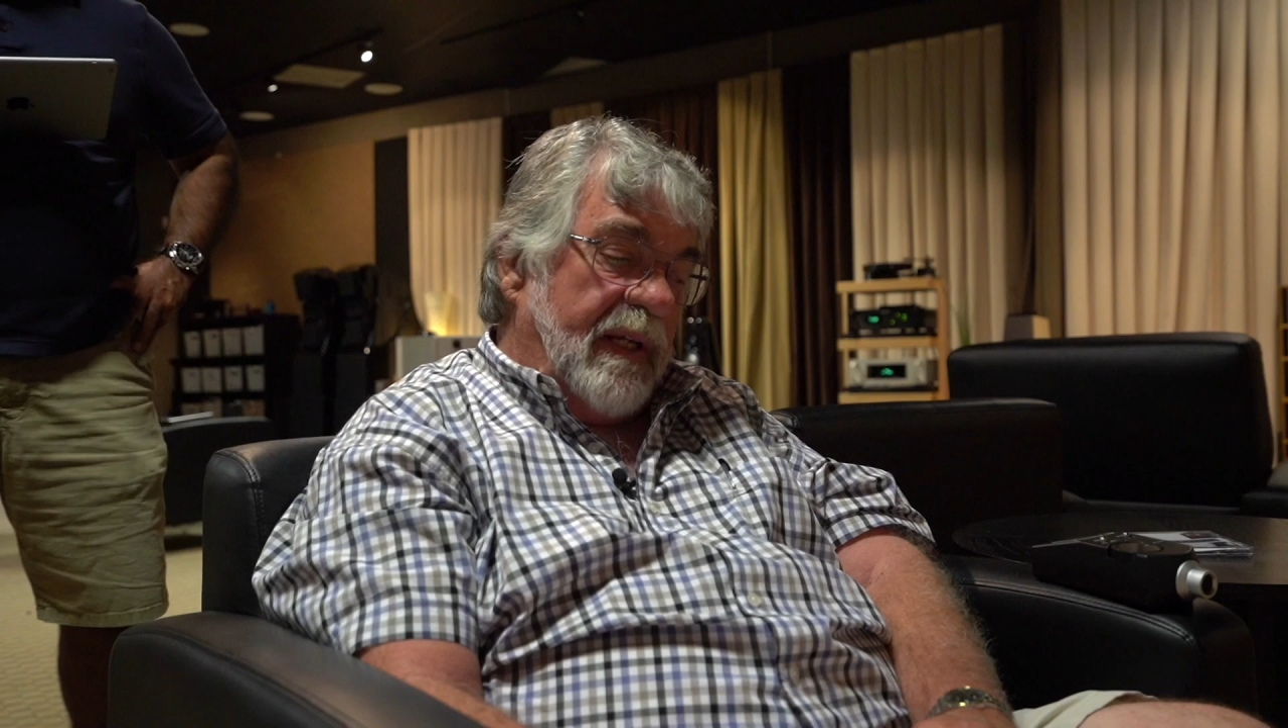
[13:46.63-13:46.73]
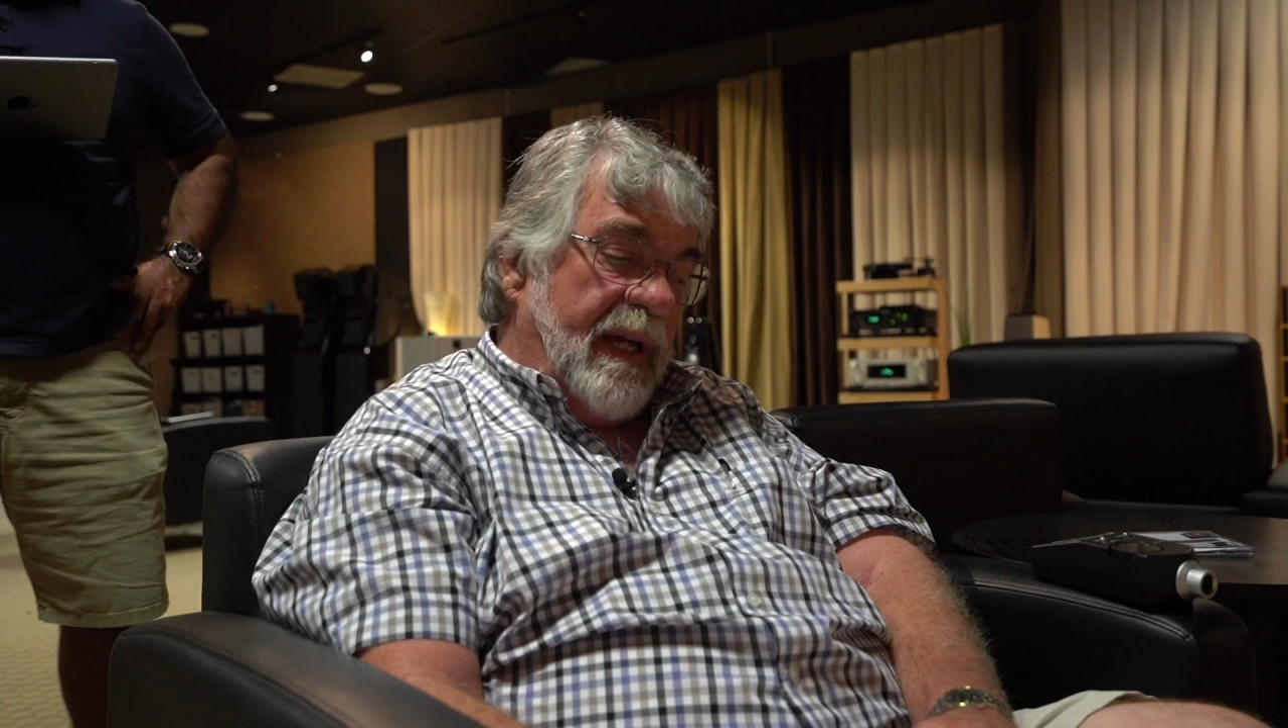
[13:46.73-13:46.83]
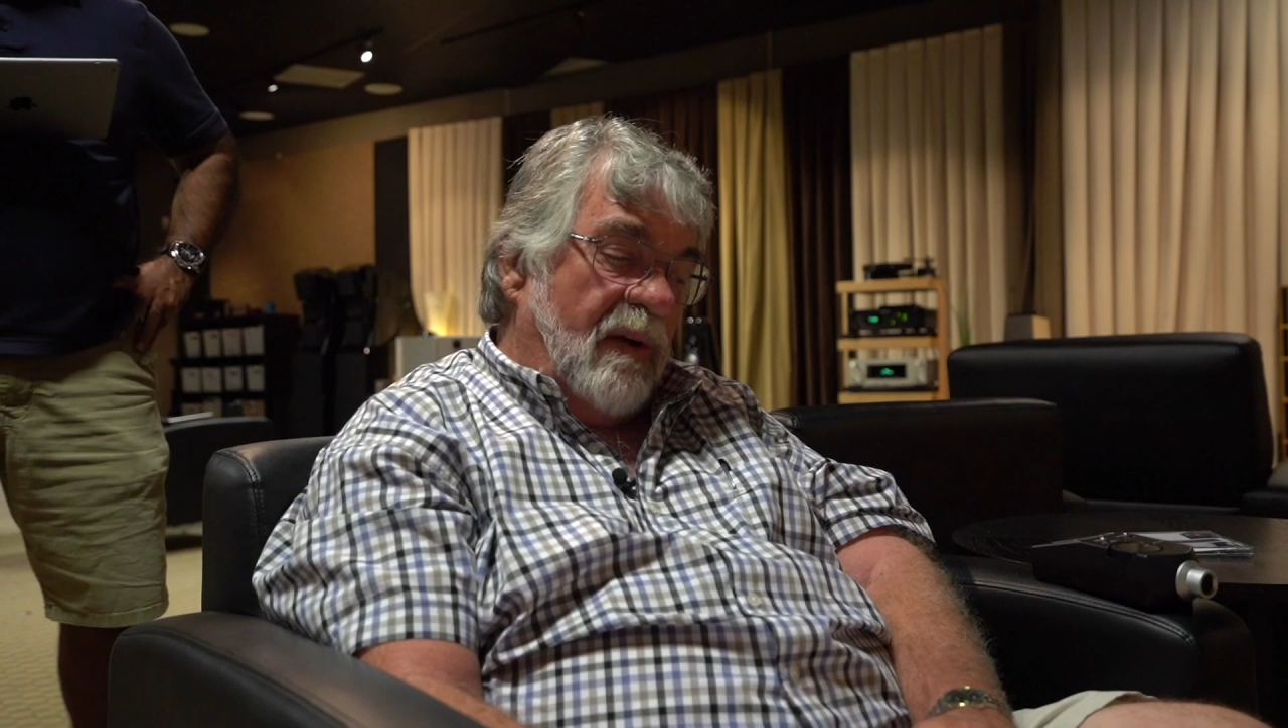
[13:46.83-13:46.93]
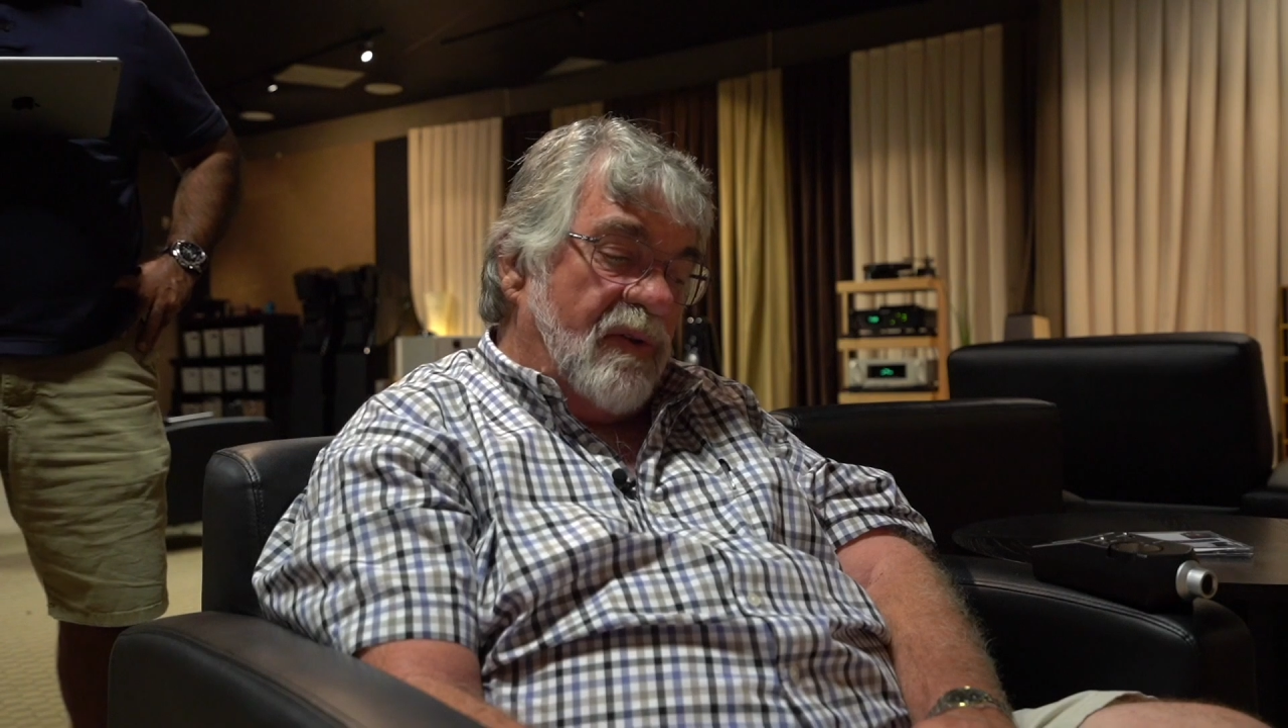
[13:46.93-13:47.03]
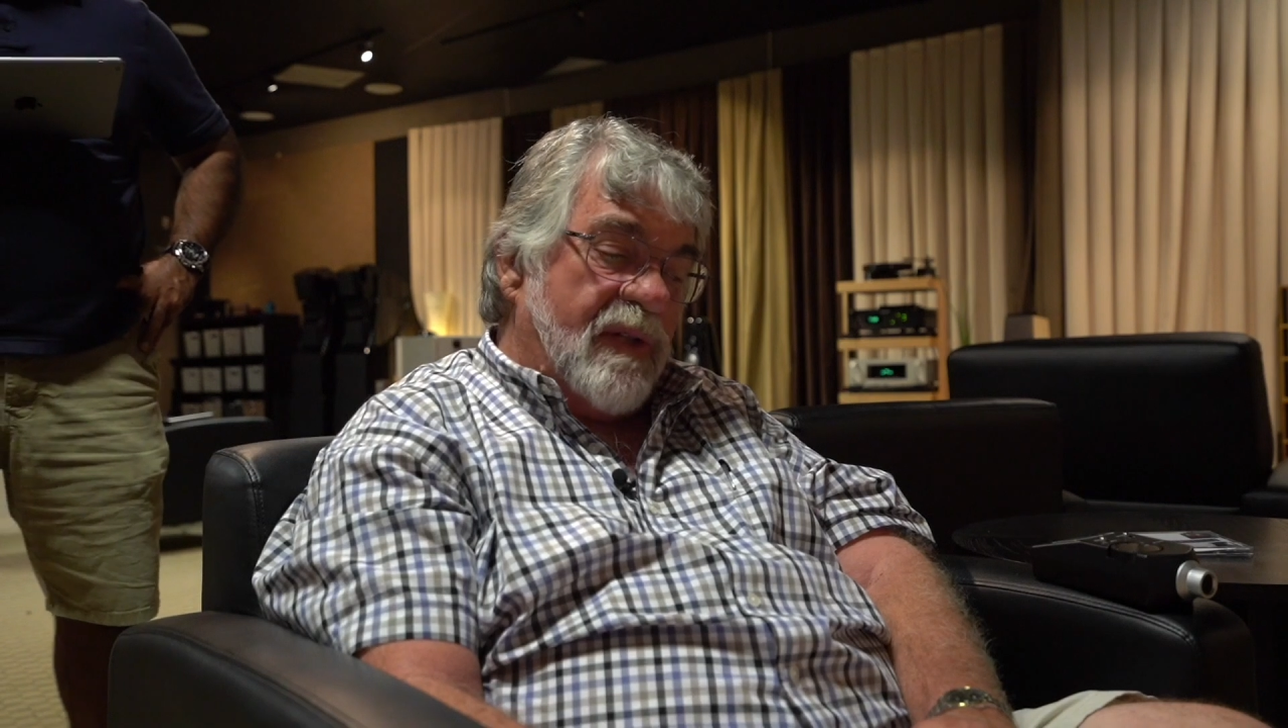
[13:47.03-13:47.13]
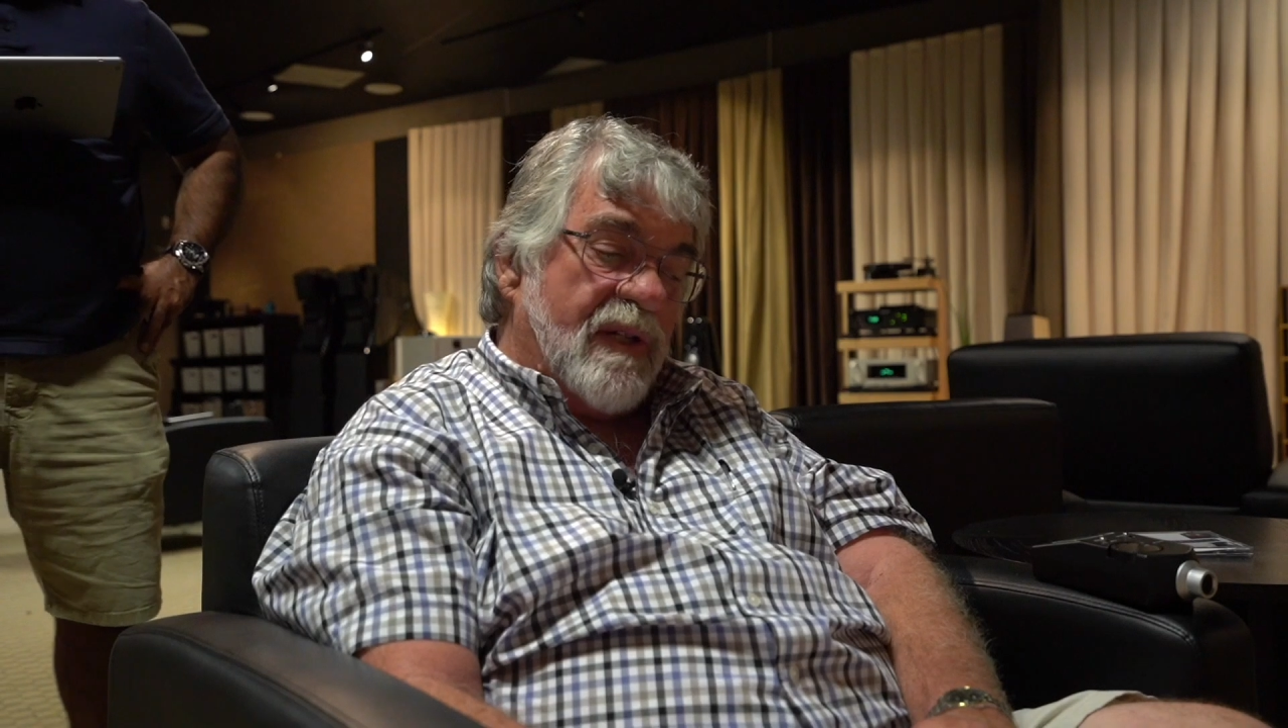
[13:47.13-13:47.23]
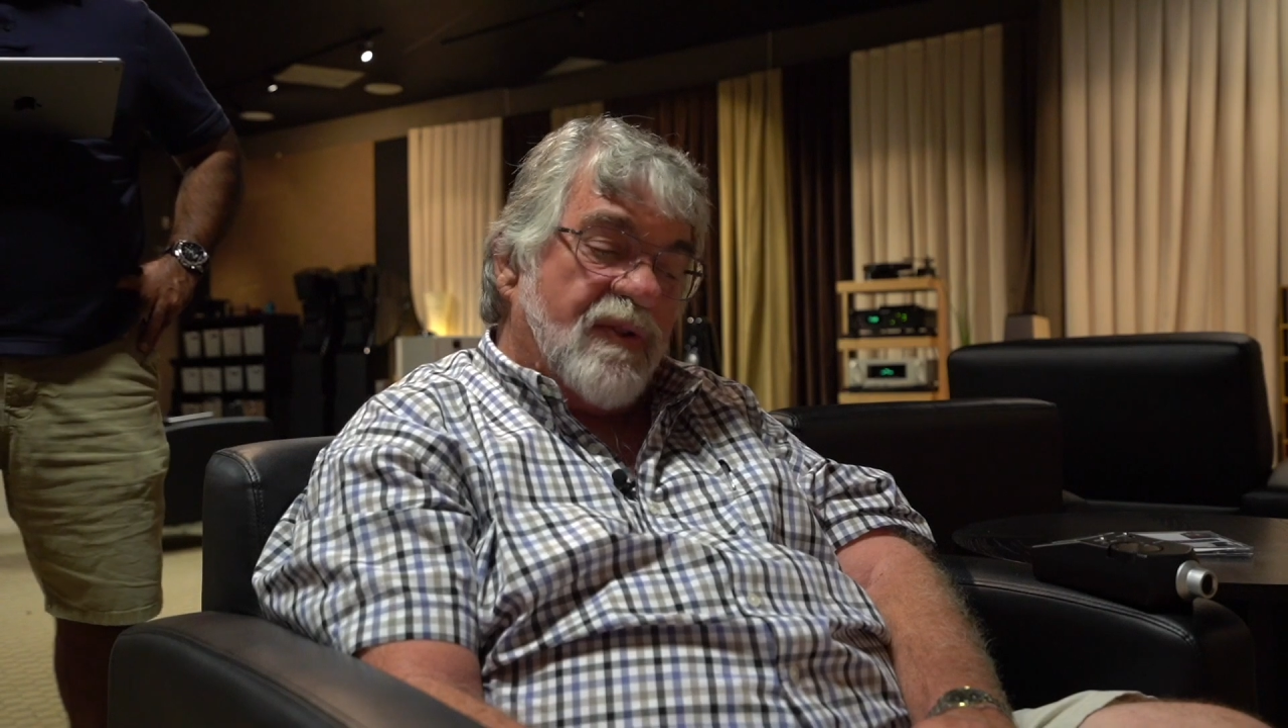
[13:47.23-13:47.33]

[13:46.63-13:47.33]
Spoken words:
announce the